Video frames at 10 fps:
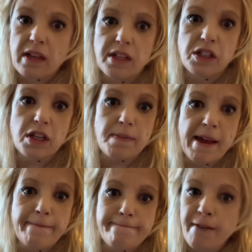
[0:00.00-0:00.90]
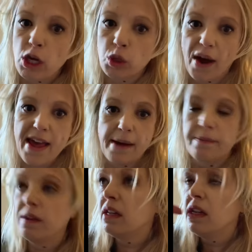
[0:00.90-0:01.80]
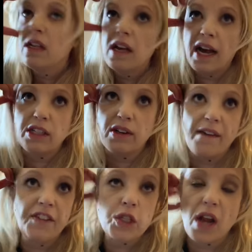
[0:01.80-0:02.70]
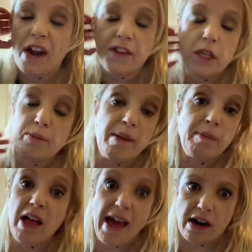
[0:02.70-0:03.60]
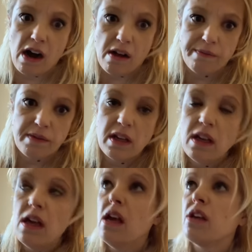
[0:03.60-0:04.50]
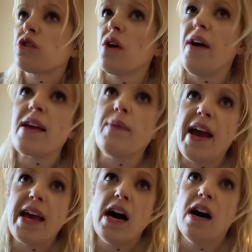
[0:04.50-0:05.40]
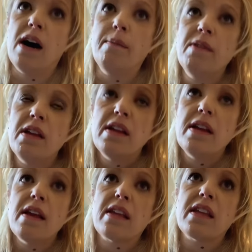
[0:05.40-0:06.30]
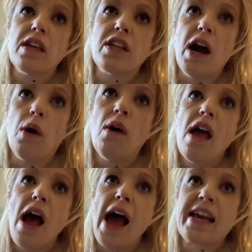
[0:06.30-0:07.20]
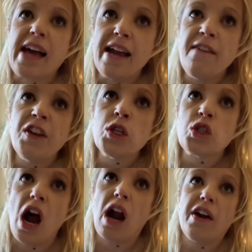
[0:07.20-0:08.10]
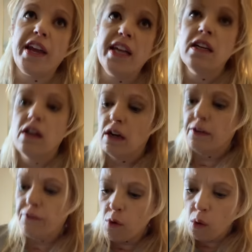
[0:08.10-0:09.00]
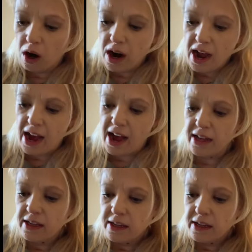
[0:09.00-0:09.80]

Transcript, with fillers: It's just me, who I am. I do not feel sorry for these people at all. So anyway, um, you know, I kind of feel sorry for, uh,